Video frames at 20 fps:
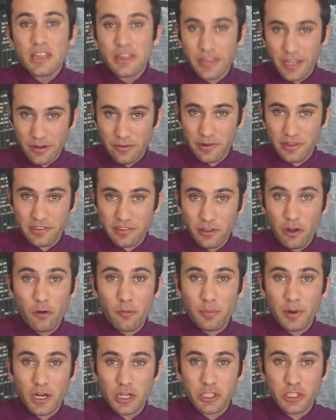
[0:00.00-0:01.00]
There is
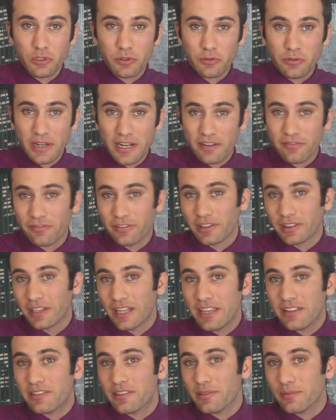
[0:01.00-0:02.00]
no partial credit for
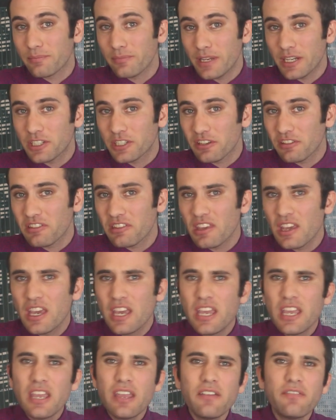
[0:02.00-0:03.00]
late submissions,
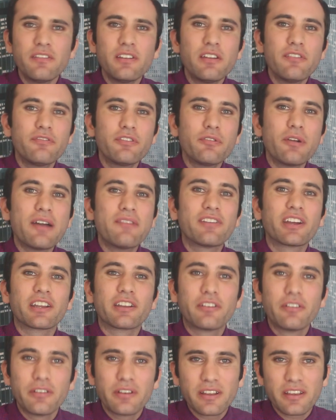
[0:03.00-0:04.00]
even if you have a
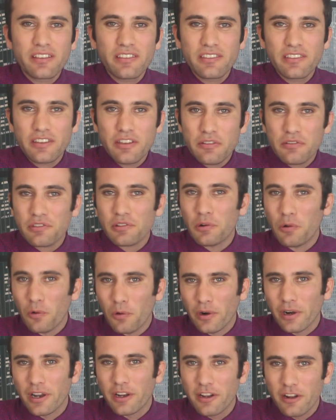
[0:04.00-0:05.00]
good excuse
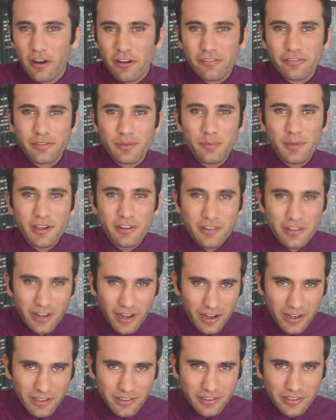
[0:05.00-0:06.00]
or a note from your
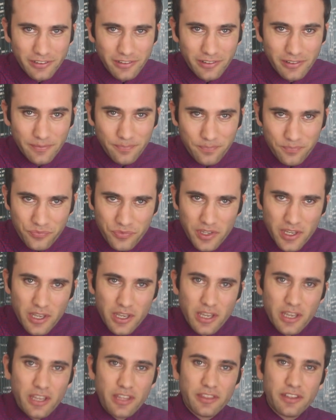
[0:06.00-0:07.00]
doctor.
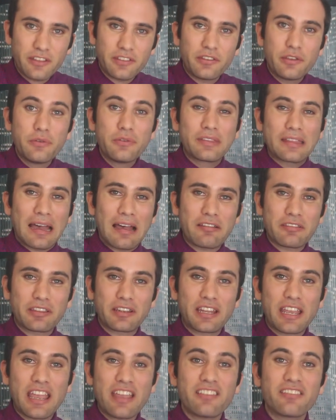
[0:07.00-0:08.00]
In the
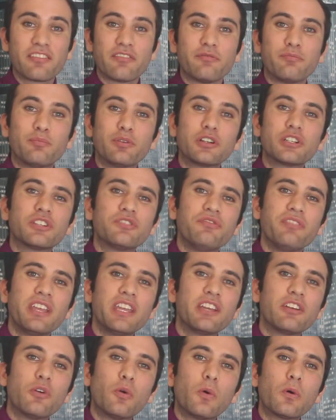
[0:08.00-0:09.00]
2000 case of Bush
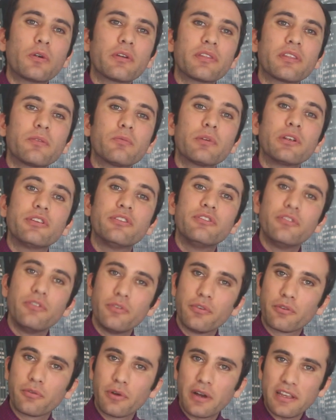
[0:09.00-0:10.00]
v. Gore, there were
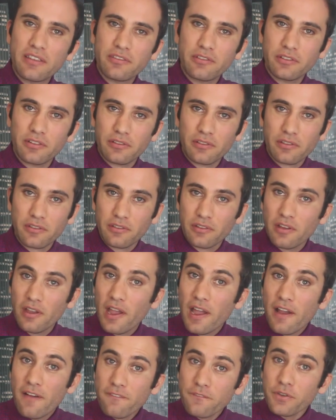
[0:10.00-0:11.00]
two questions.
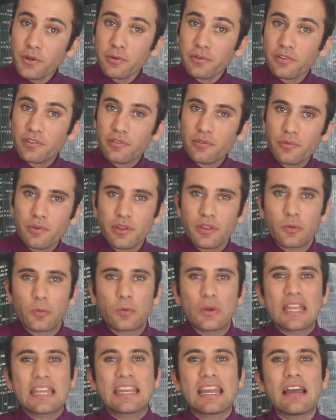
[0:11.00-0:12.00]
First, were the
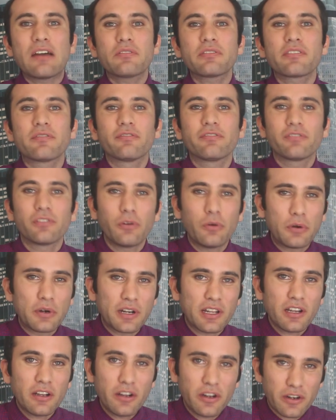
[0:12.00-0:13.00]
recounts in
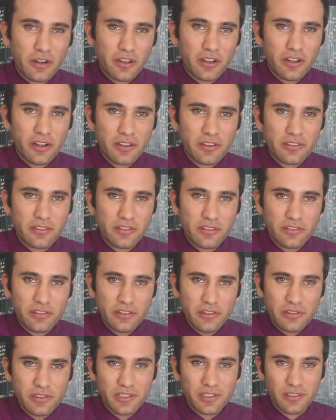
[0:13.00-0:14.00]
Florida
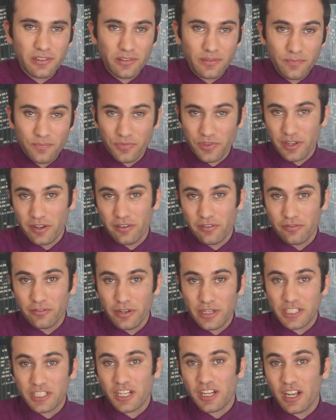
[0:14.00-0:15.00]
unconstitutional? Of
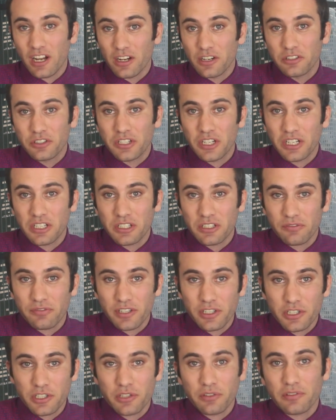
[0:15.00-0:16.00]
which a
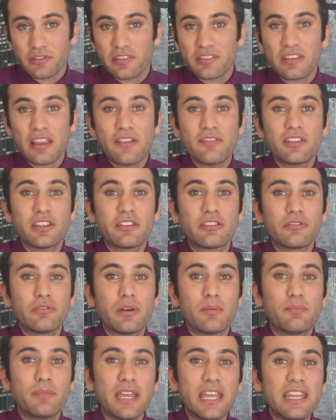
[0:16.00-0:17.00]
uncontroversial
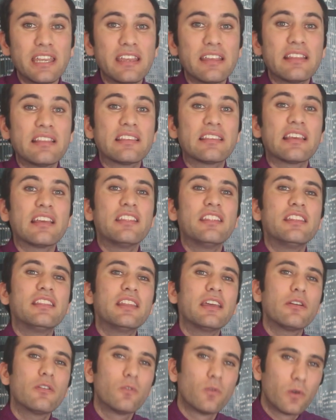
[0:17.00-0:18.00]
7-2 opinion said that
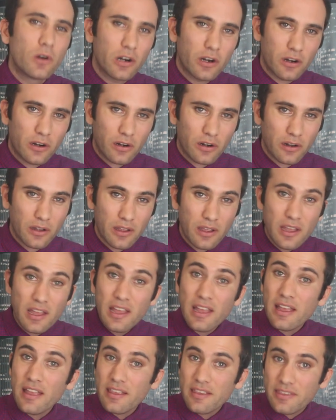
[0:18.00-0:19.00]
they were.
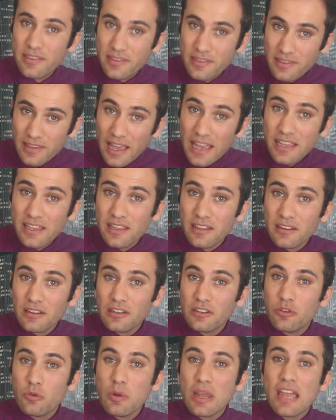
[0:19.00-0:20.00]

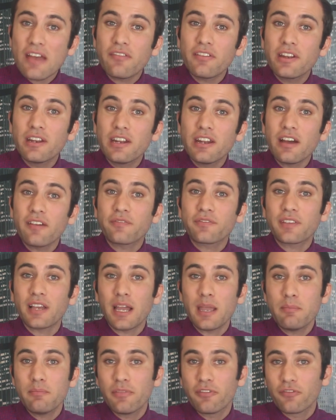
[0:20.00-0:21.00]
Second, do we have enough
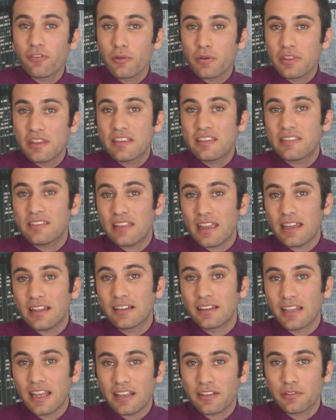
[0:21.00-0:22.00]
time before the state
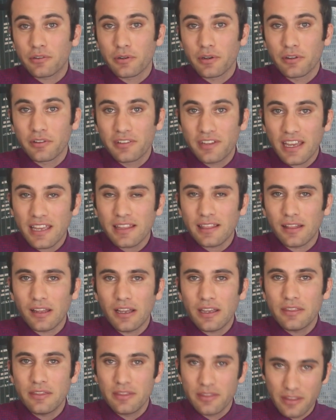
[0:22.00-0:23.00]
electoral
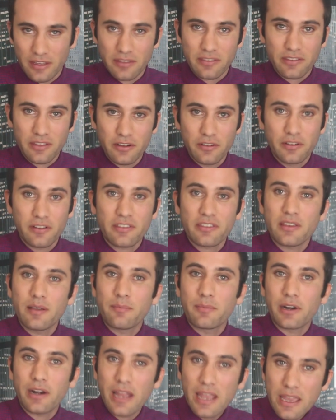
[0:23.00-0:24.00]
deadline this year
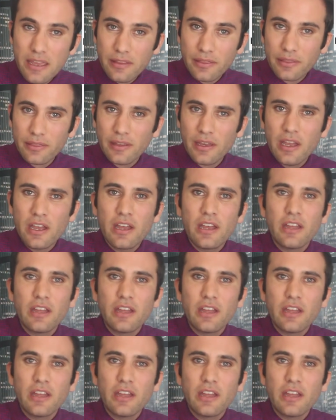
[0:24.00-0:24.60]
December 8th